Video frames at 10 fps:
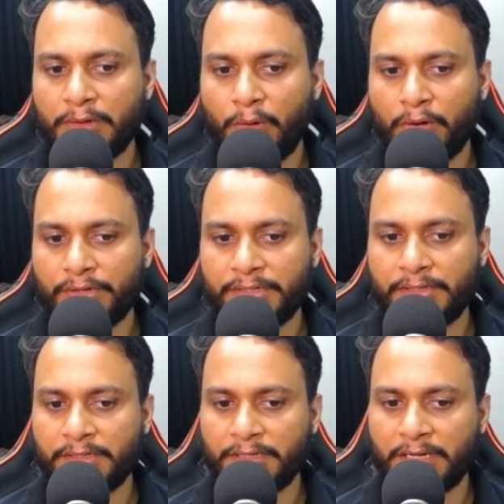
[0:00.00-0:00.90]
an
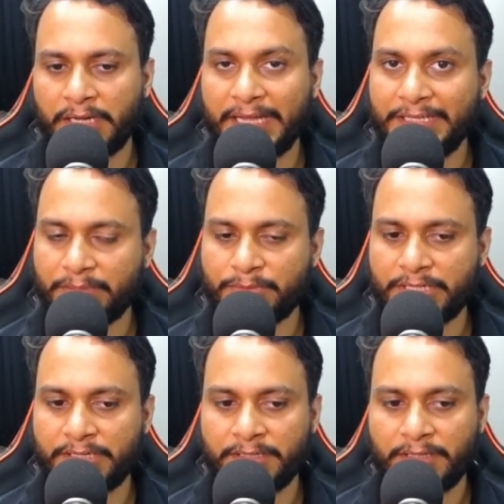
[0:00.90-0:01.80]
ordered uh, item
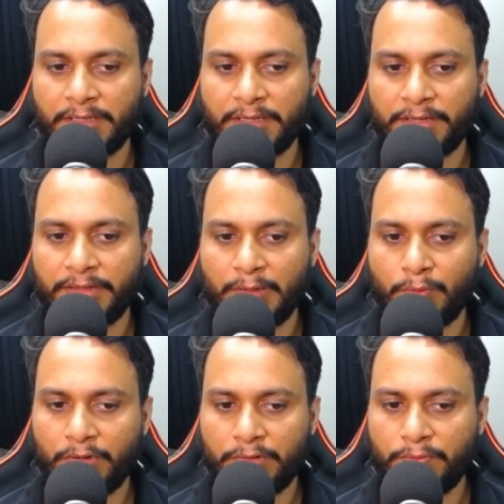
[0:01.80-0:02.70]
set then
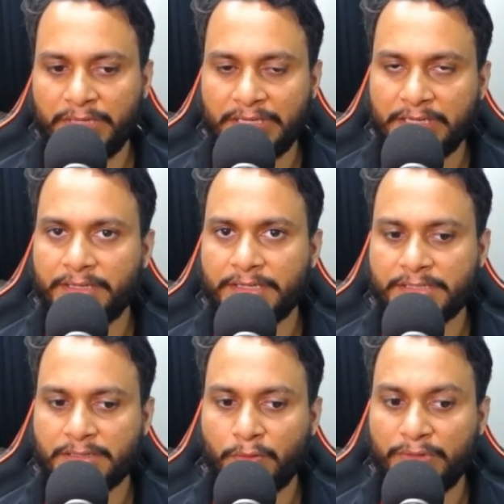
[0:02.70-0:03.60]
what we need
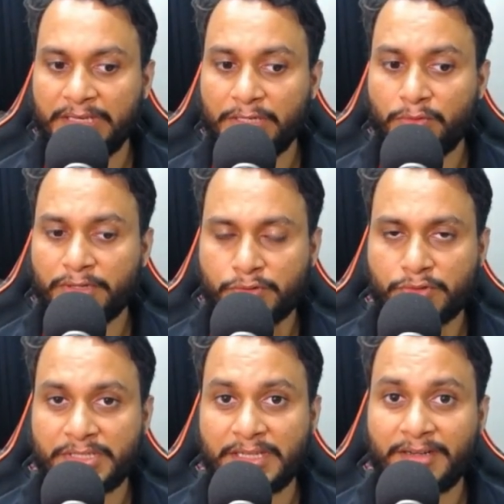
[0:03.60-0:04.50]
is uh, we need to
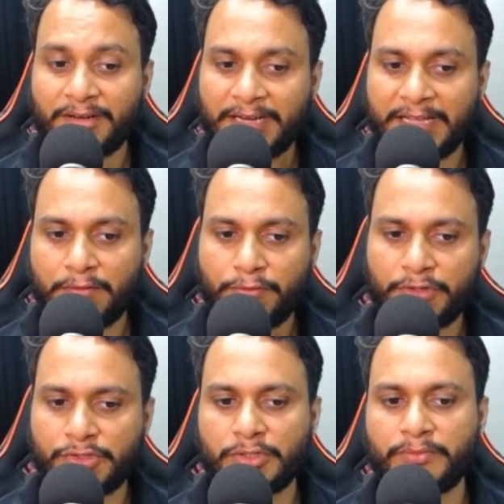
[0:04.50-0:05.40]
associate rank for
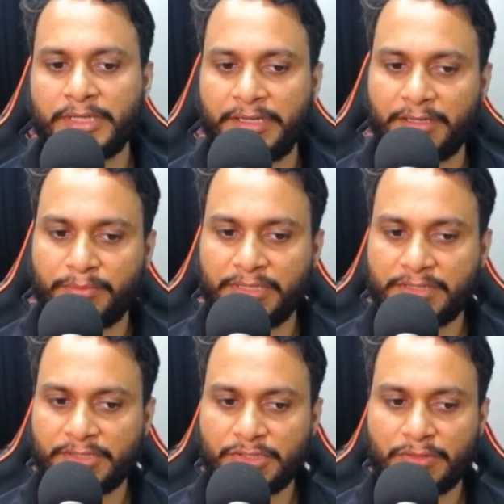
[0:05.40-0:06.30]
each of the item in
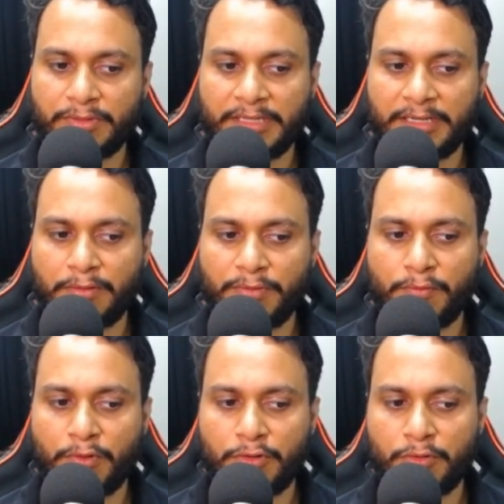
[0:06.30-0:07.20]
such a way that we
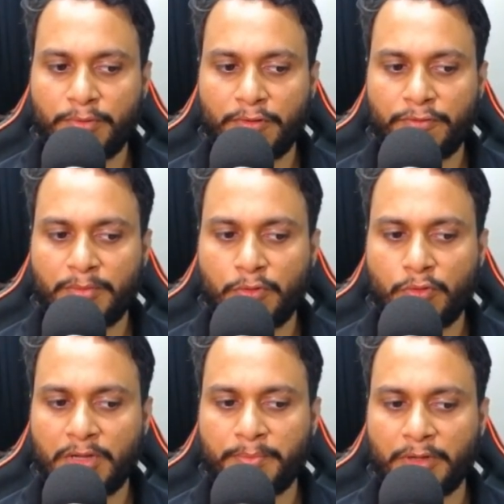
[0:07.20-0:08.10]
want to perform
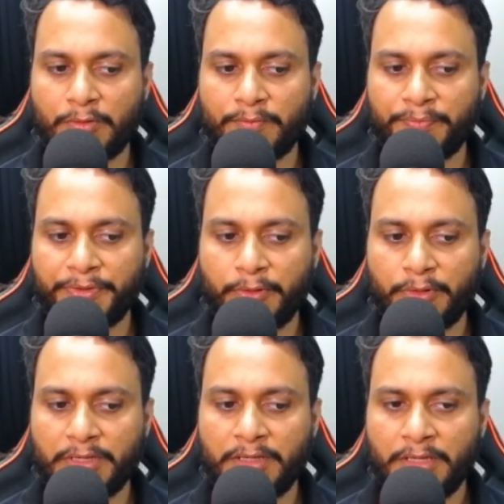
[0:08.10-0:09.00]
lookup now
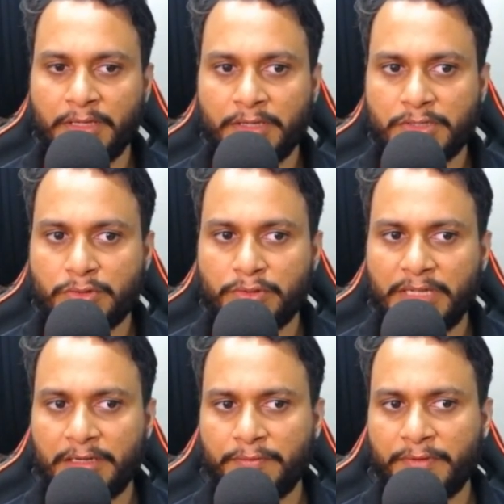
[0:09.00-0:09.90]
okay so
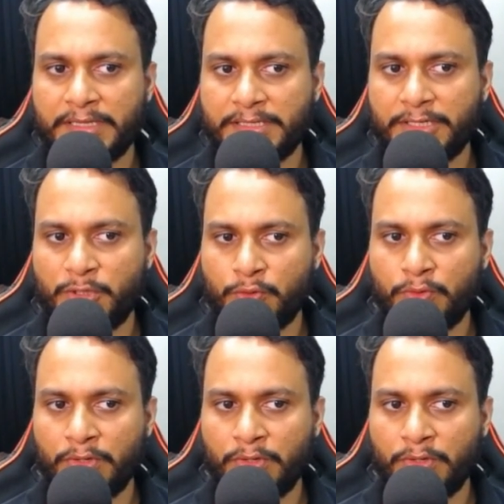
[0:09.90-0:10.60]
that if i say 2